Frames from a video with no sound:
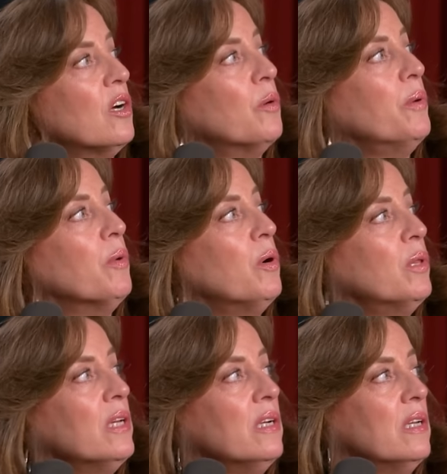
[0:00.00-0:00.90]
Are we
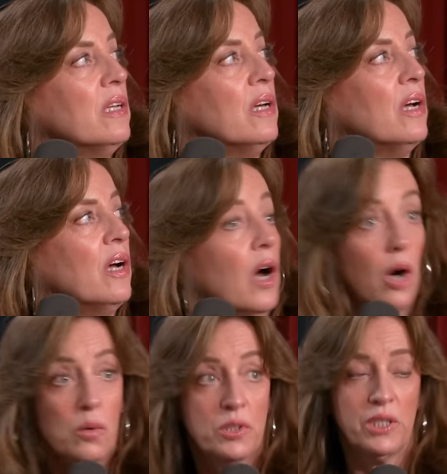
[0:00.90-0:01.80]
rolling? We are, yeah.
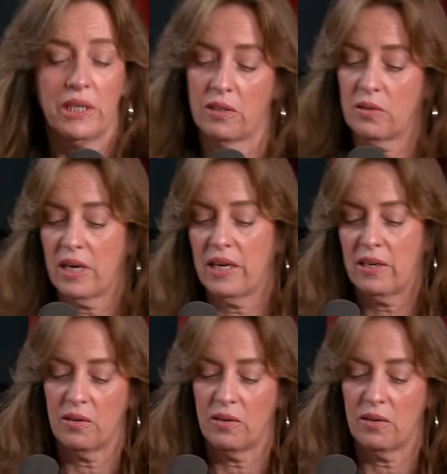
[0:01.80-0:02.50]
Oh shit. Okay.